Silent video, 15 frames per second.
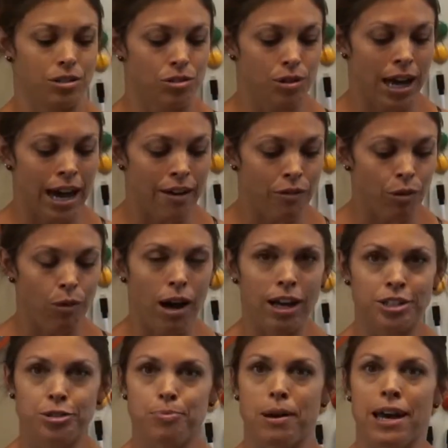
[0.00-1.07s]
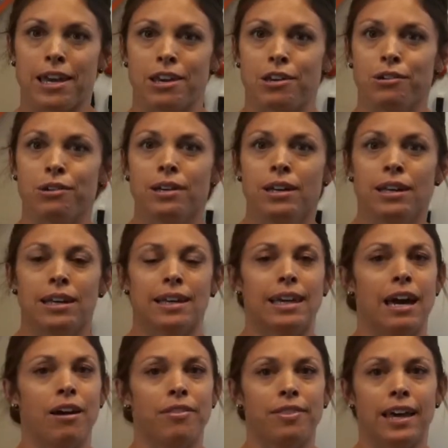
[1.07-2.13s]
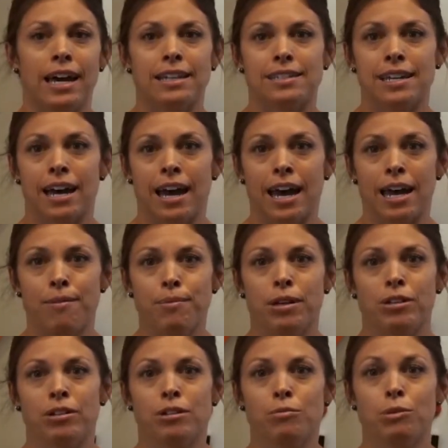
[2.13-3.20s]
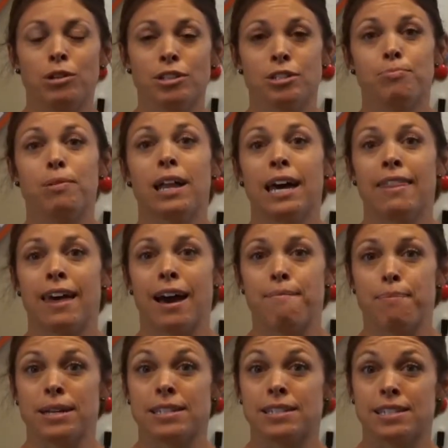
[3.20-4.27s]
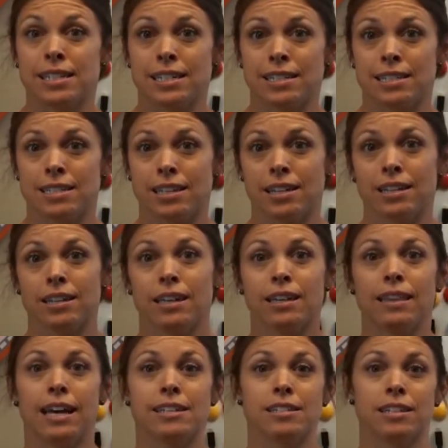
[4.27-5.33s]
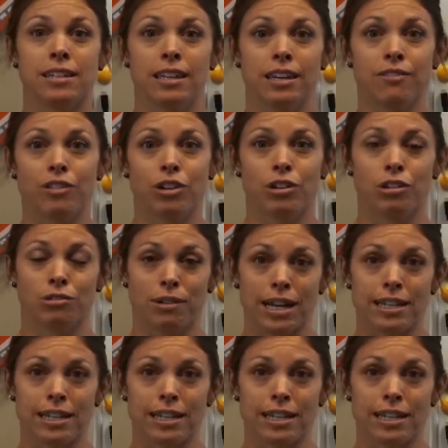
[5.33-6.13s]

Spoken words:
So have a watch by you. Count that time, and you're going to multiply that by 6, and that's going to give you your